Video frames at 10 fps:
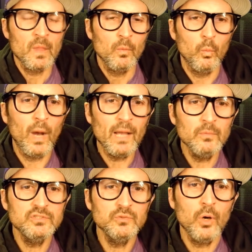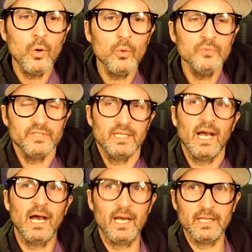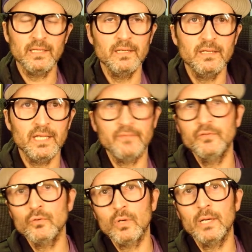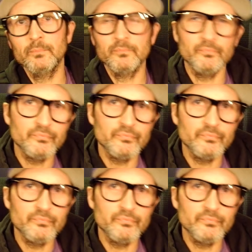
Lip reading: why would you hold a guy if you're up,